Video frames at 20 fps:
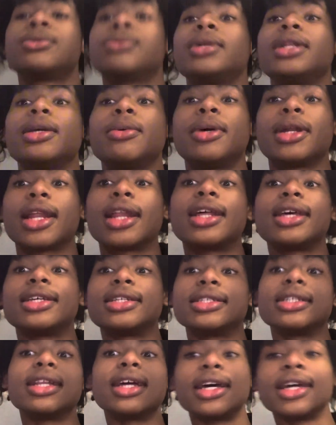really what it is.
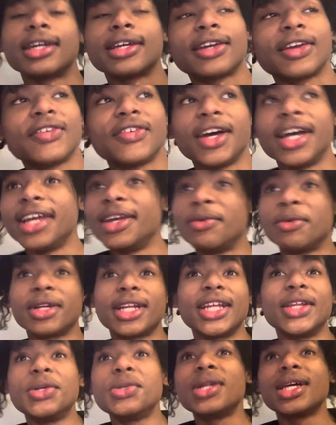Like, if I ain't
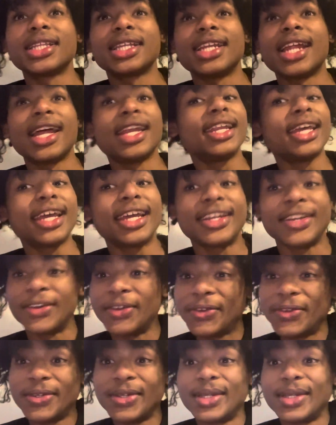really do nothing that day, then